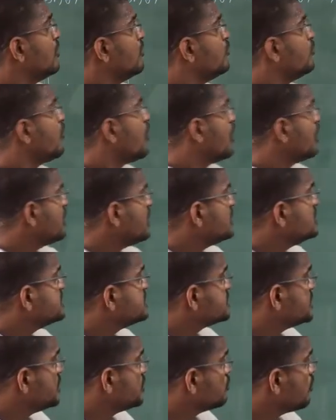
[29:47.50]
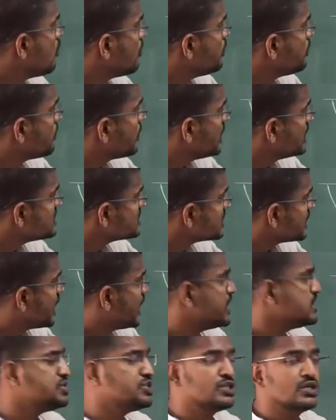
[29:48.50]
for 0 plus
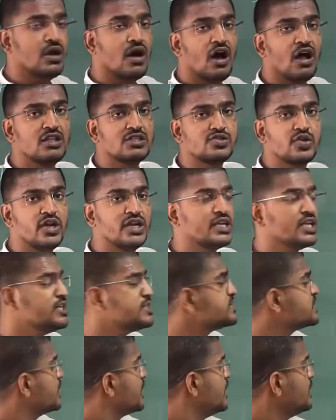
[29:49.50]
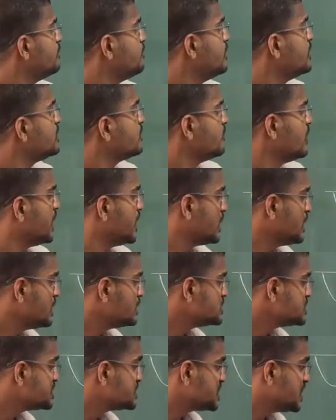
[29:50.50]
h also it is in between
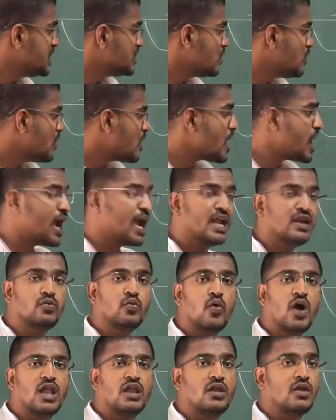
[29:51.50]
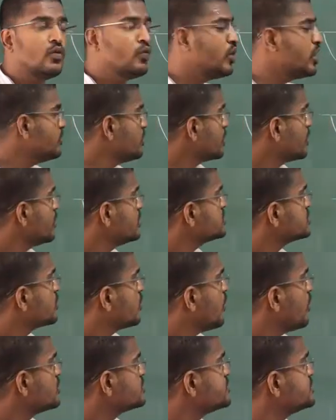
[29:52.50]
0 and 1. Why? Because
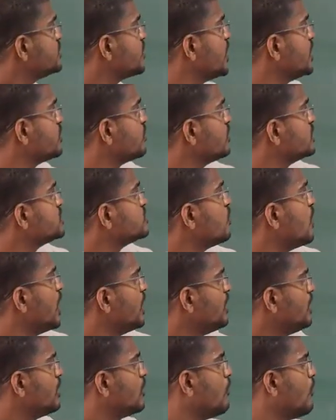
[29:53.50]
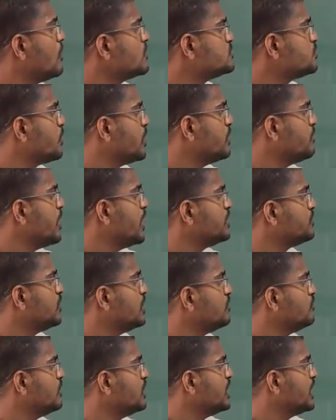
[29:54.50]
cos 0 it was 1, cos pi by 2
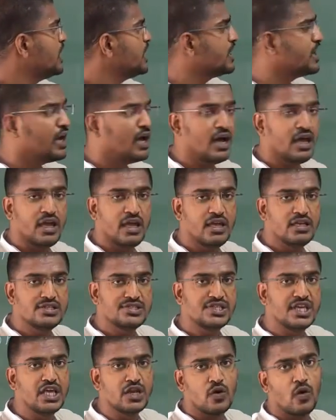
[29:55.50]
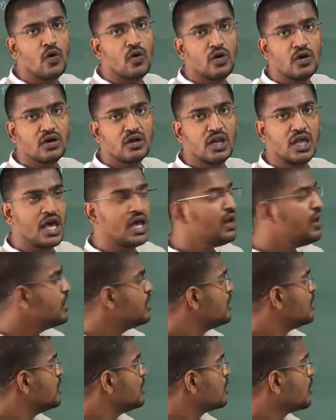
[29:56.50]
will be 0. Clear?
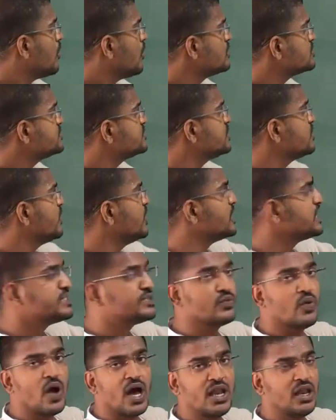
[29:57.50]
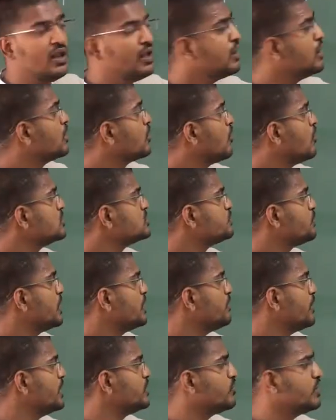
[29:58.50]
Cos 0 it is 1, cos pi
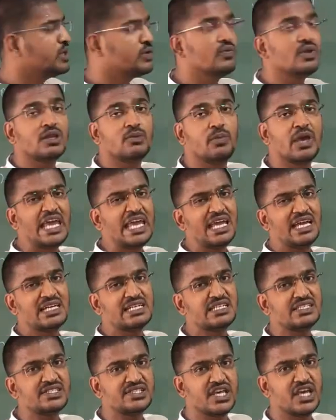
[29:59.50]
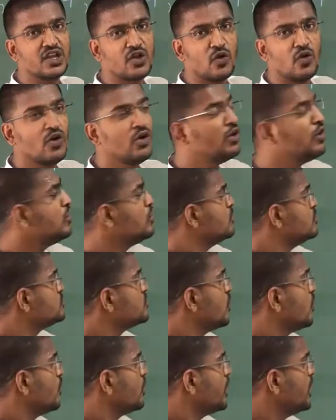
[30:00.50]
by 2 it will be 0.
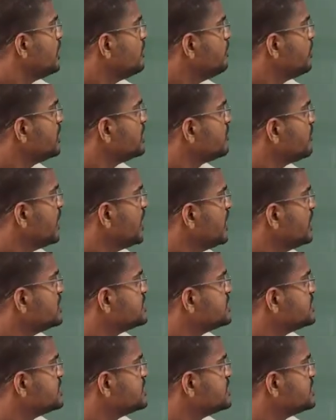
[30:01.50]
So in between